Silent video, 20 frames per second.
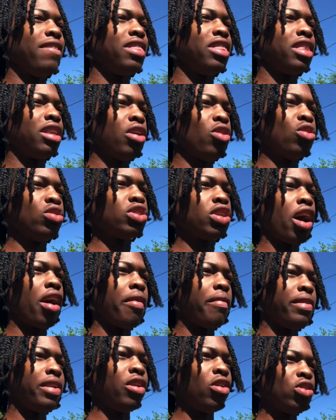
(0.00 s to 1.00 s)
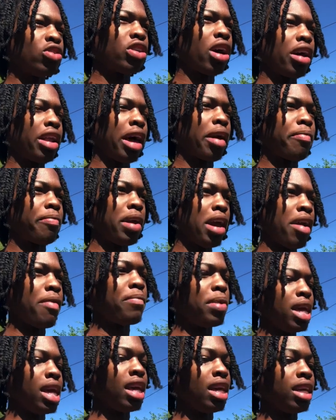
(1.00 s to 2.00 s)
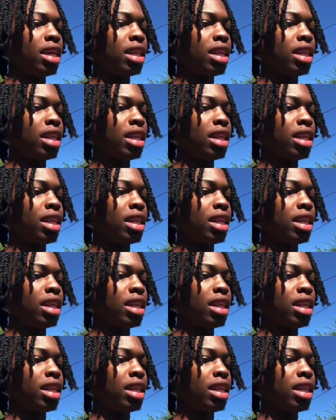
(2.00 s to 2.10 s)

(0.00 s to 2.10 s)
those are like man-made